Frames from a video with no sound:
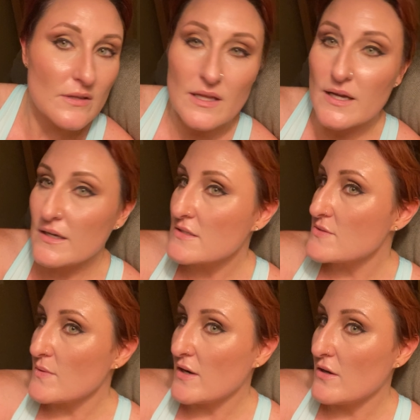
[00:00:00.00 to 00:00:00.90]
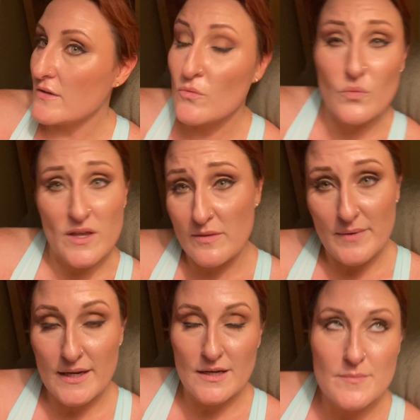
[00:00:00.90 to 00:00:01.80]
like sweat on with
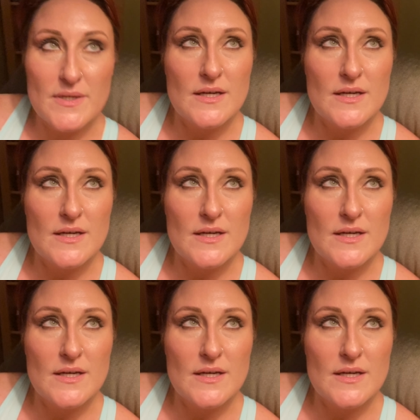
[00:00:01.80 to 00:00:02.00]
makeup.